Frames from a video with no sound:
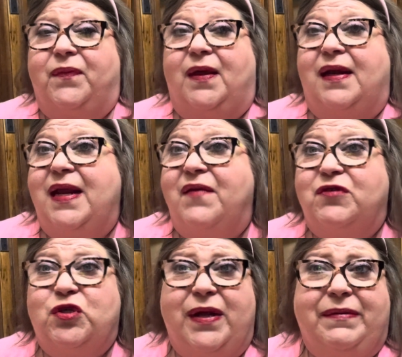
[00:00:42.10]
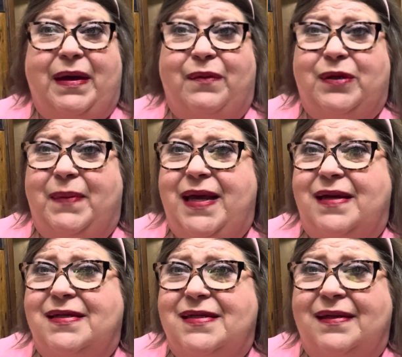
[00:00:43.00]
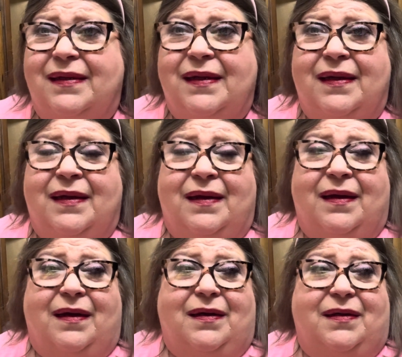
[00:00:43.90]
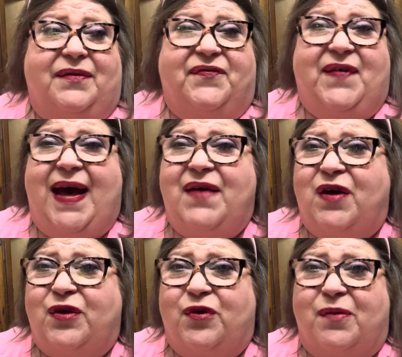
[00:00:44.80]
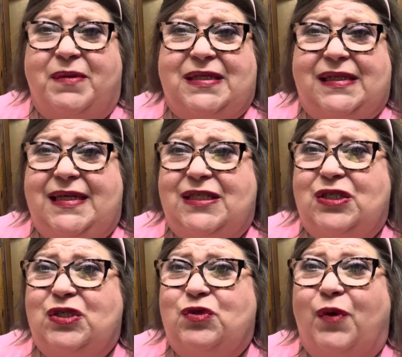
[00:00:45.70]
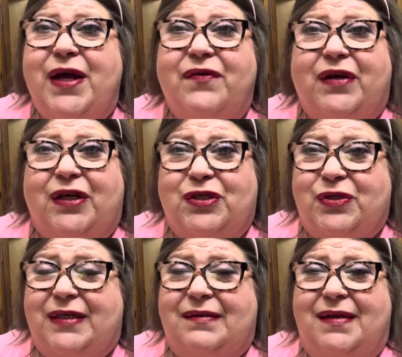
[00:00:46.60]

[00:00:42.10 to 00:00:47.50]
I never dreamed I would make it to 500, much less 1,200.